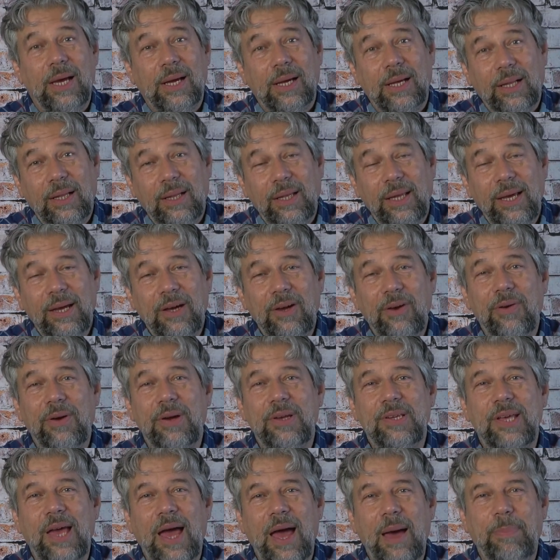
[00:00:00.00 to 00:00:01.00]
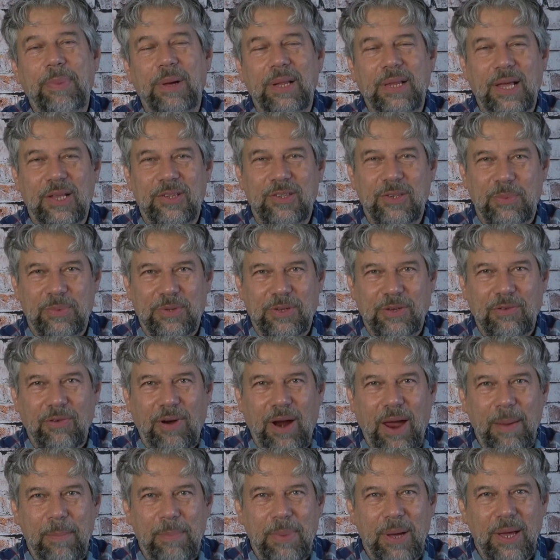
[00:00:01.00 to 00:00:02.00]
click or a tap on that
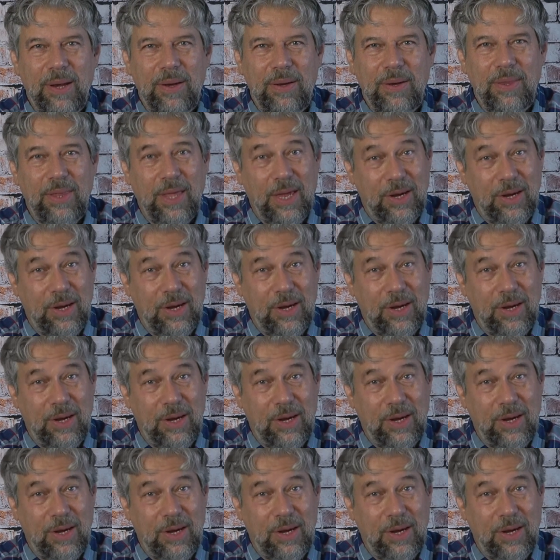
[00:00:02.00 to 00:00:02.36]
subscribe button,